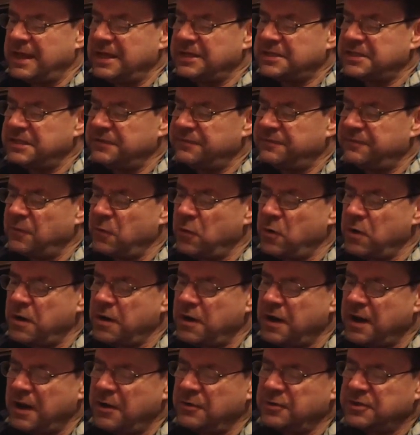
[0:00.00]
Eighty
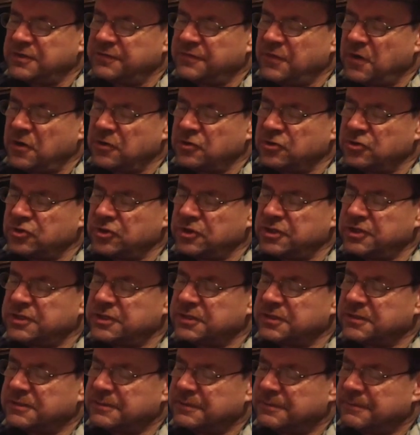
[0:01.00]
four out of a hundred
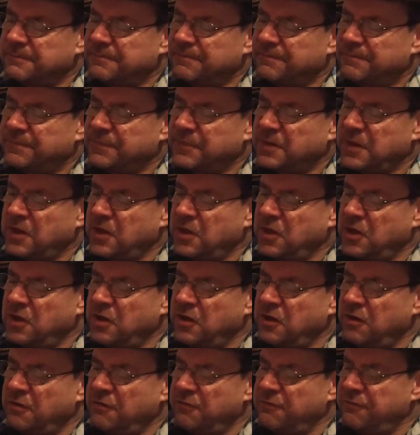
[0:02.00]

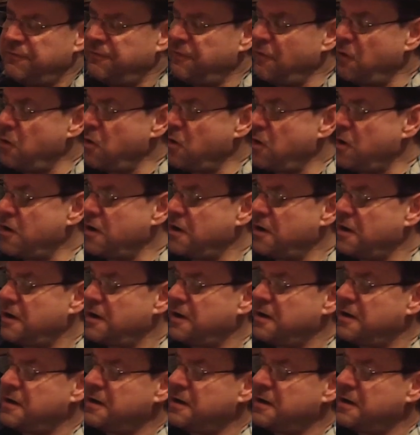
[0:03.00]
for